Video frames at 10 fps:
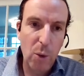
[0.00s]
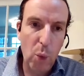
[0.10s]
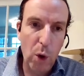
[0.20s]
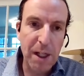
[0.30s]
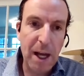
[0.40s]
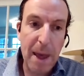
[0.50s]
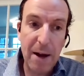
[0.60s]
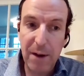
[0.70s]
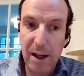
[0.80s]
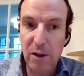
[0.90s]
When you get in
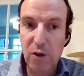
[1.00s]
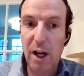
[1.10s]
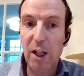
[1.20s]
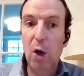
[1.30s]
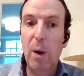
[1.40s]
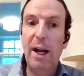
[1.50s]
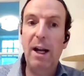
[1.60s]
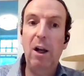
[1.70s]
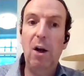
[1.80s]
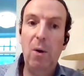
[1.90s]
that phase and you try to go at
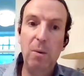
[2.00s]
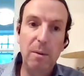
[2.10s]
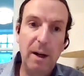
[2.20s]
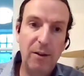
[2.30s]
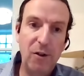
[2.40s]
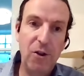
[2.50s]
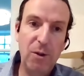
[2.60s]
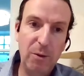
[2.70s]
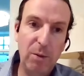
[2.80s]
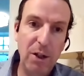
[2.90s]
it alone as a
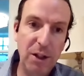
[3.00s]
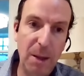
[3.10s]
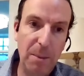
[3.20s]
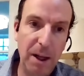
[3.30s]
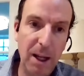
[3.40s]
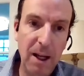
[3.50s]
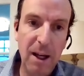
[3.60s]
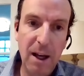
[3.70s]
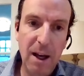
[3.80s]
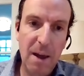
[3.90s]
junior exploration company,
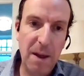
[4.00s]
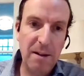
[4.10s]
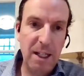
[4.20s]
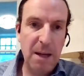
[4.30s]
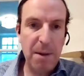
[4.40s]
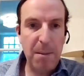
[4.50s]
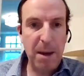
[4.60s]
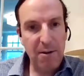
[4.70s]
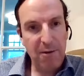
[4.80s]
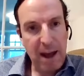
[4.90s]
the team that
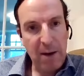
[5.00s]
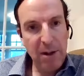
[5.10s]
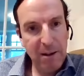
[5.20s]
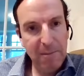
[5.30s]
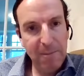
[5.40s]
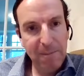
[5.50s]
may have found it,